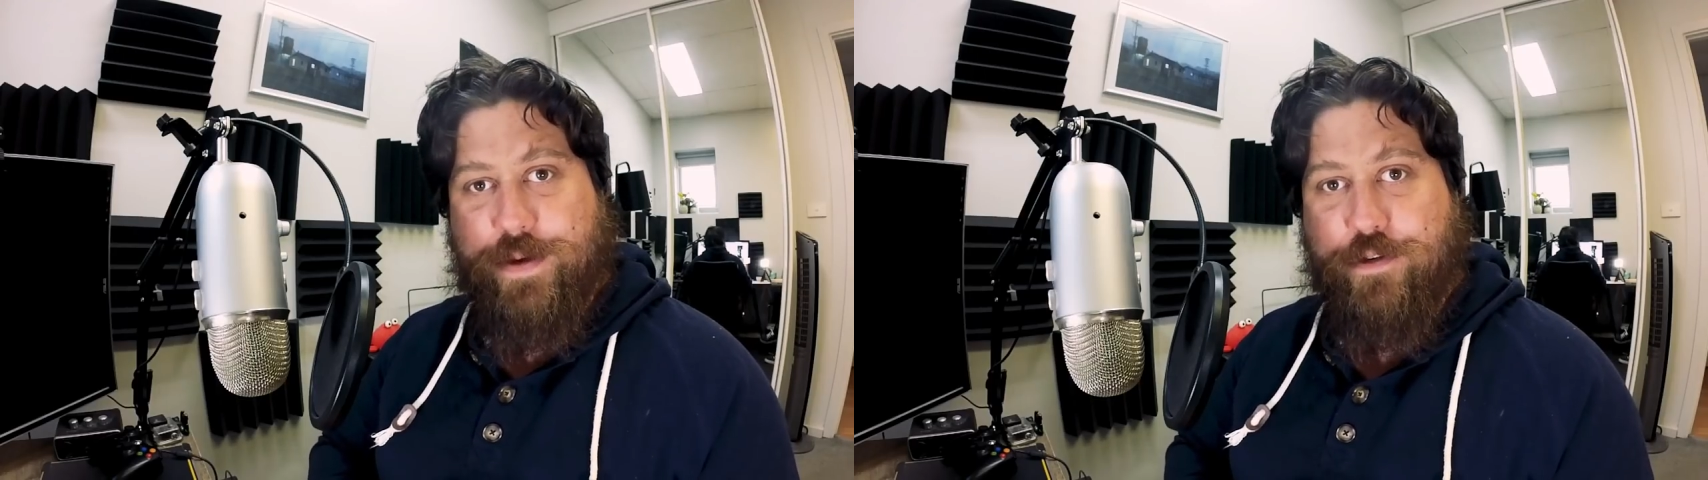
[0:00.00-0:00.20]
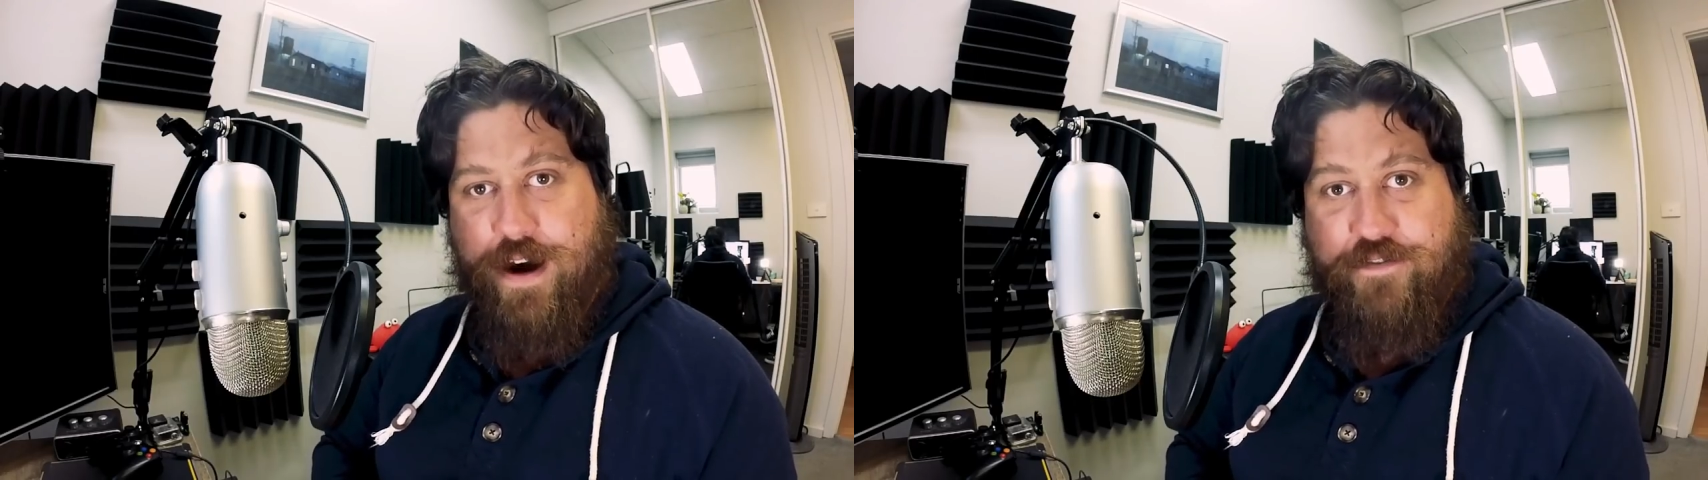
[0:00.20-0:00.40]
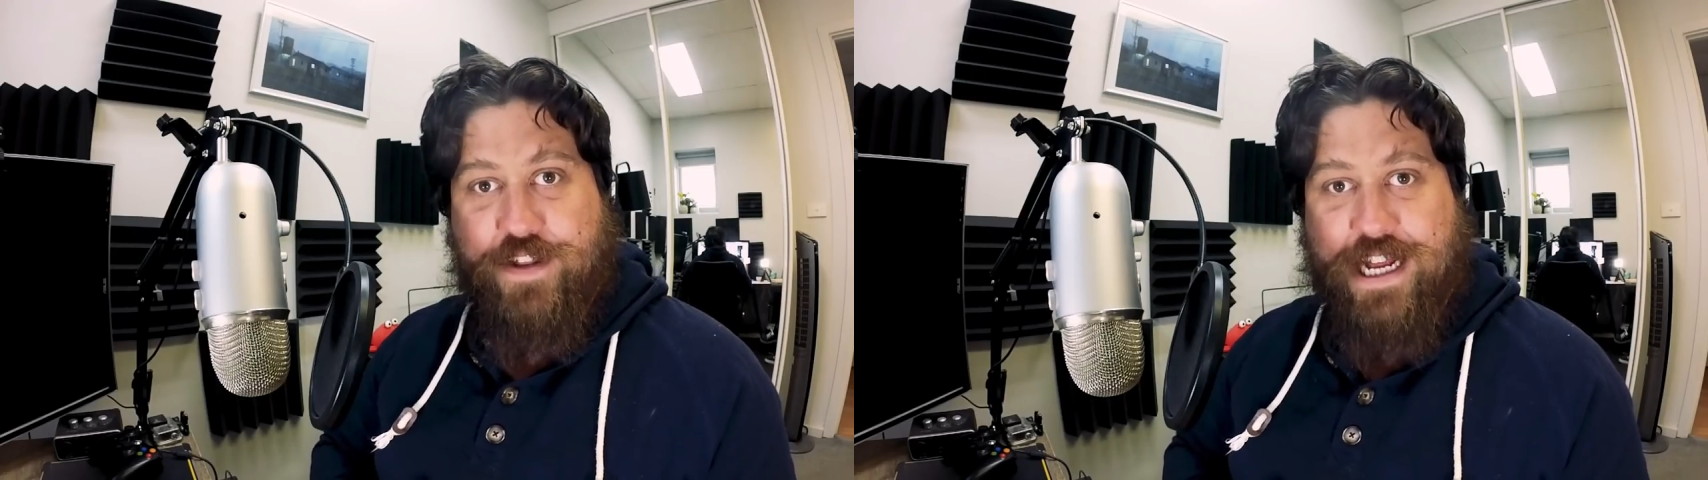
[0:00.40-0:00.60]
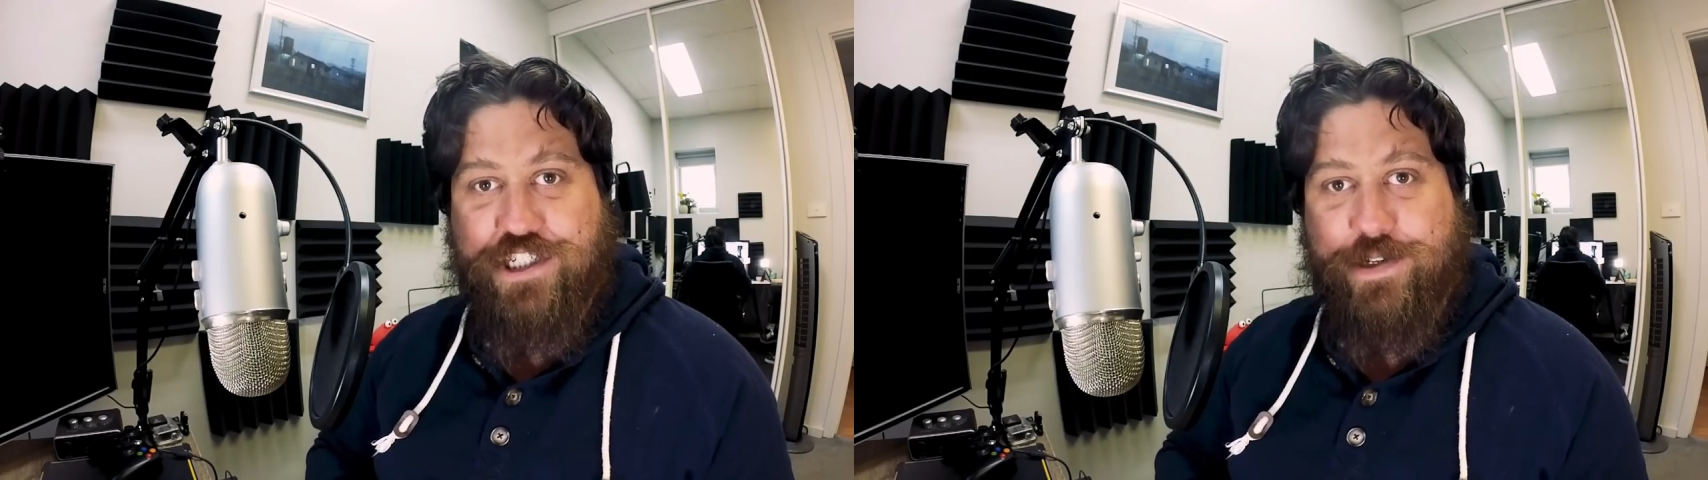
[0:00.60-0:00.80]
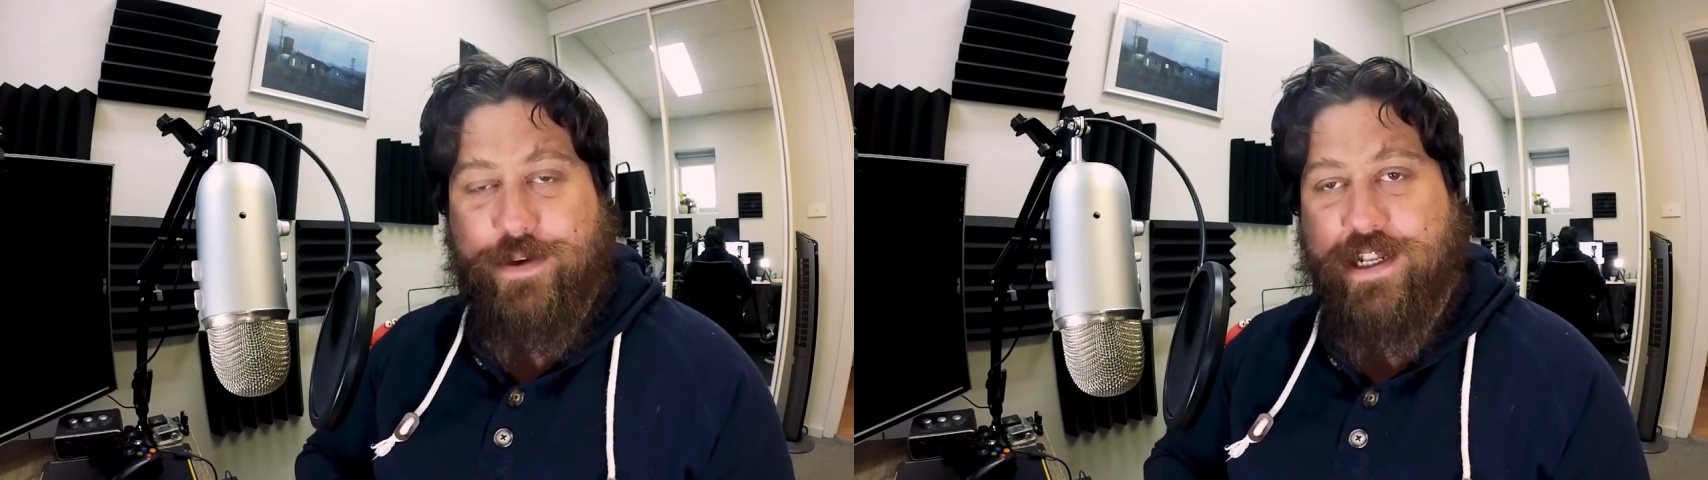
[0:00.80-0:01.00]
be quite
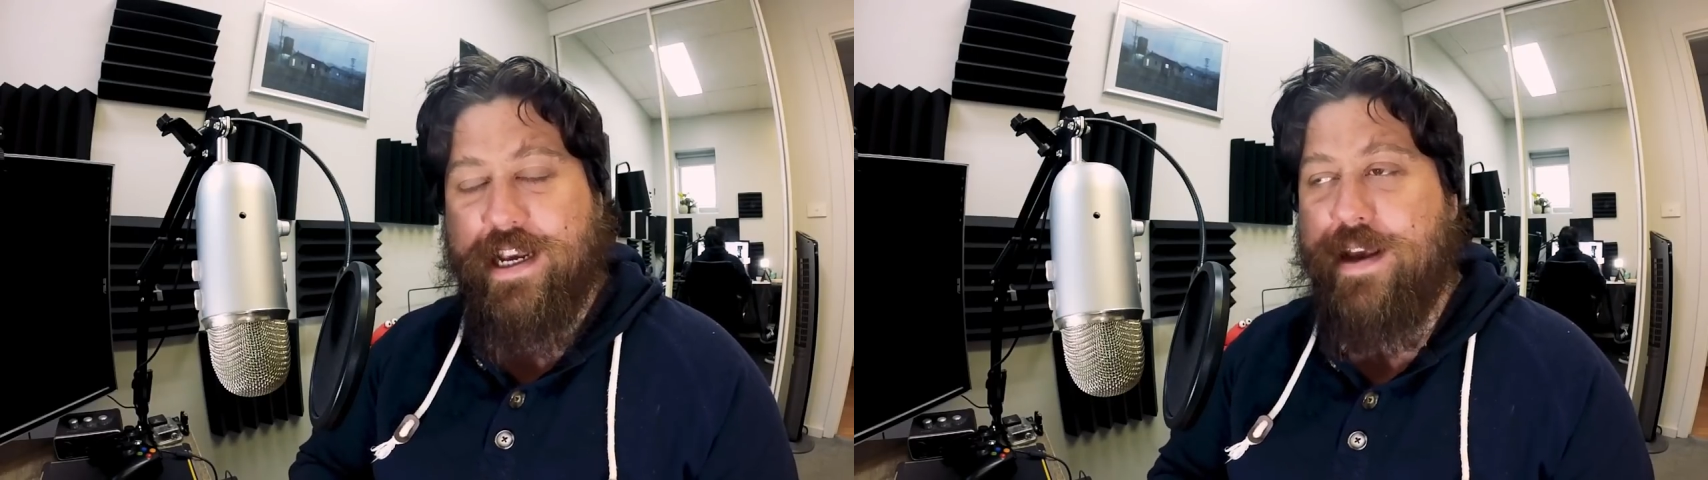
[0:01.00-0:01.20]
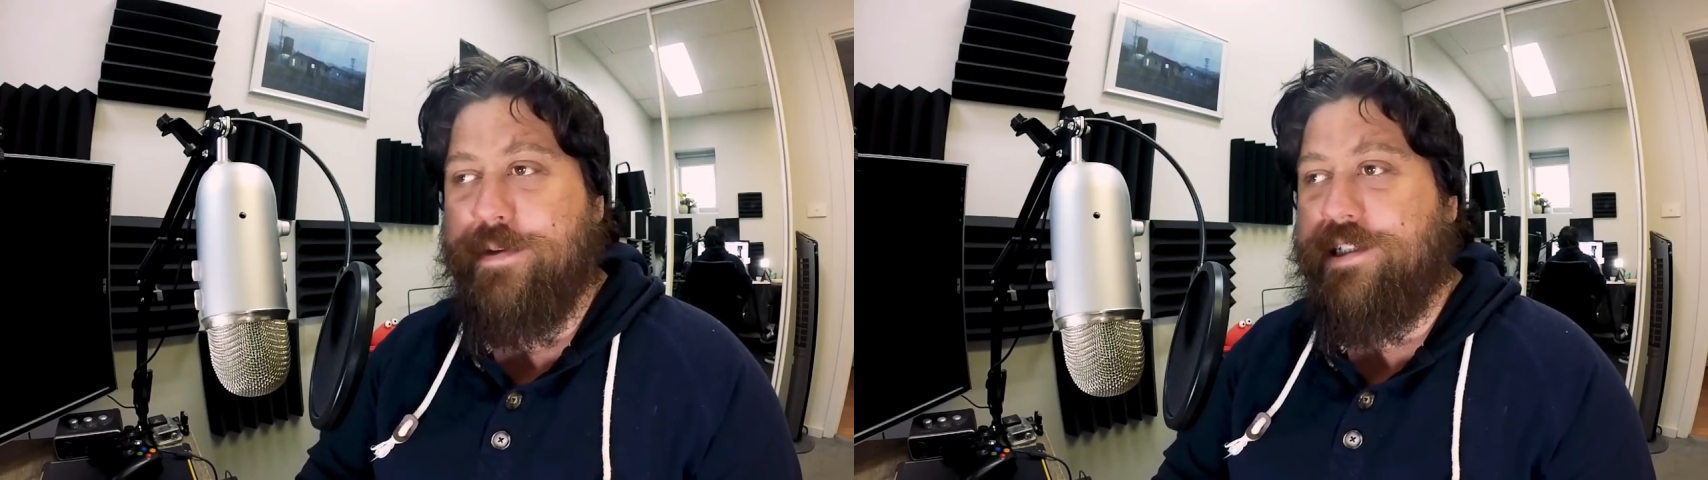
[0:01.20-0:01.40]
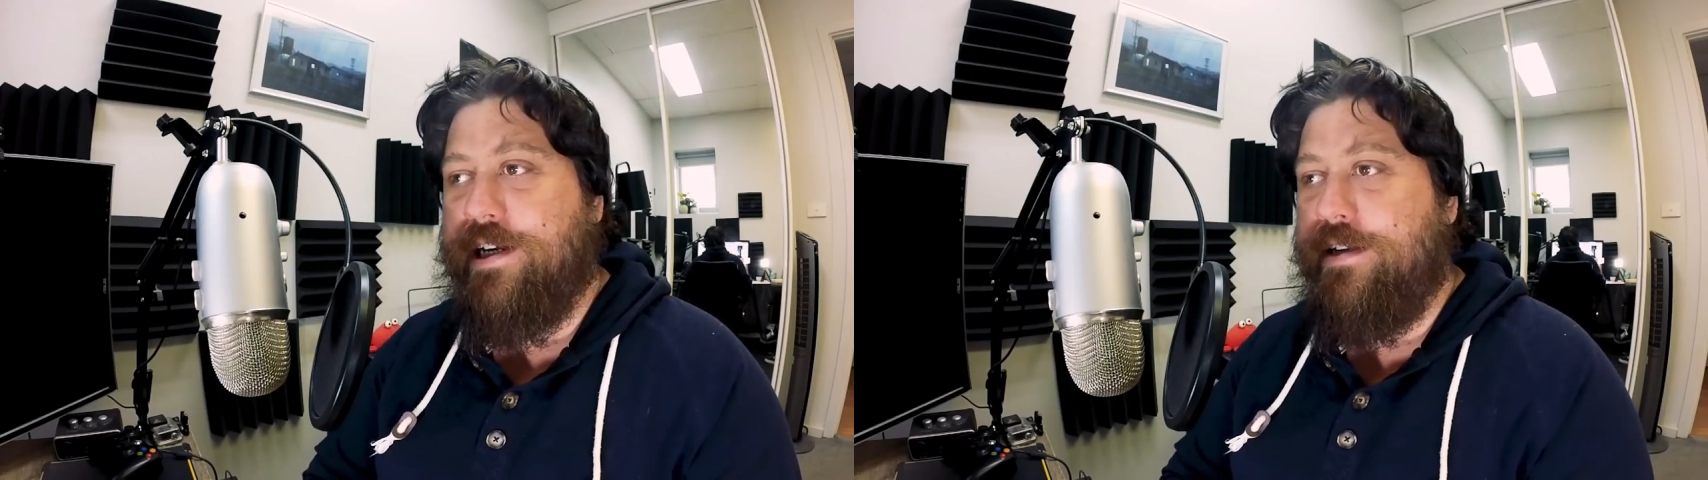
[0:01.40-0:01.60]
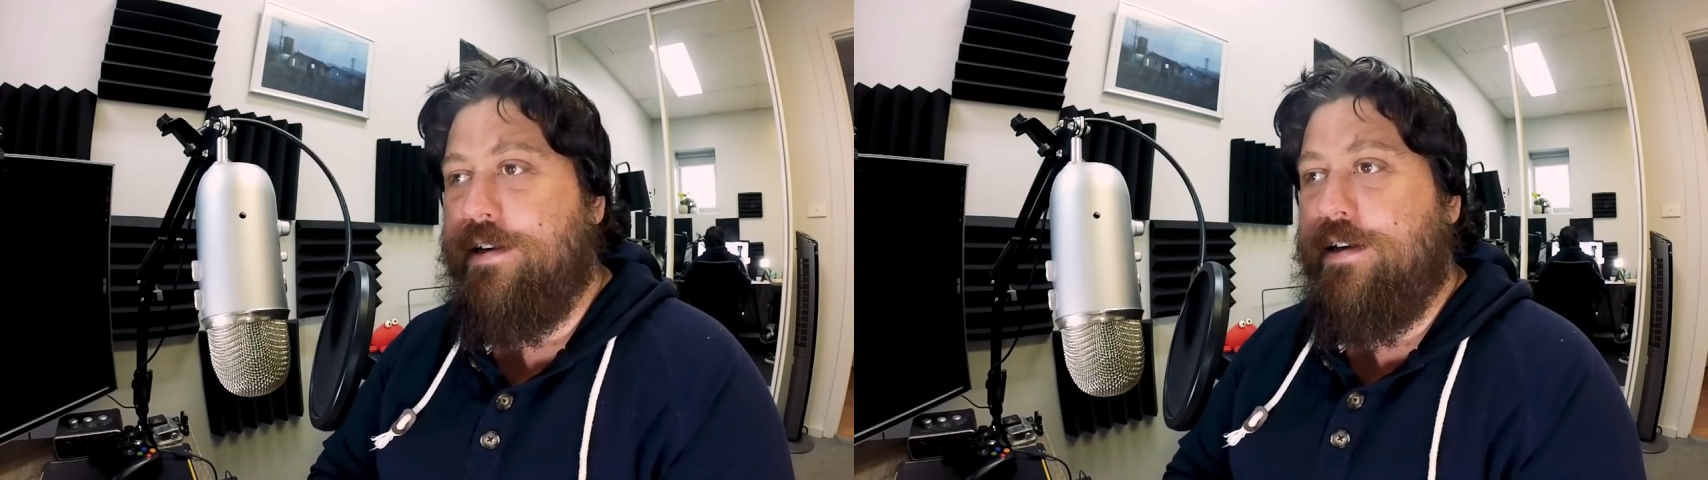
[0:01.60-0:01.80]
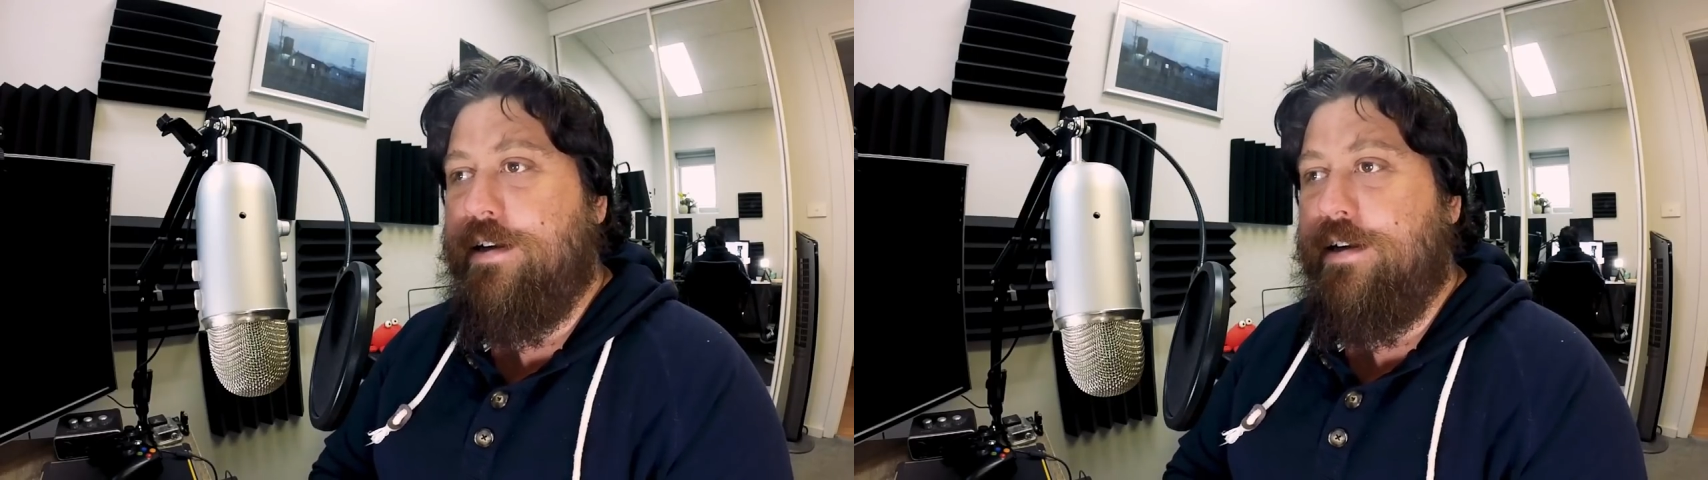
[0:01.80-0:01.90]
flashy when the game is done.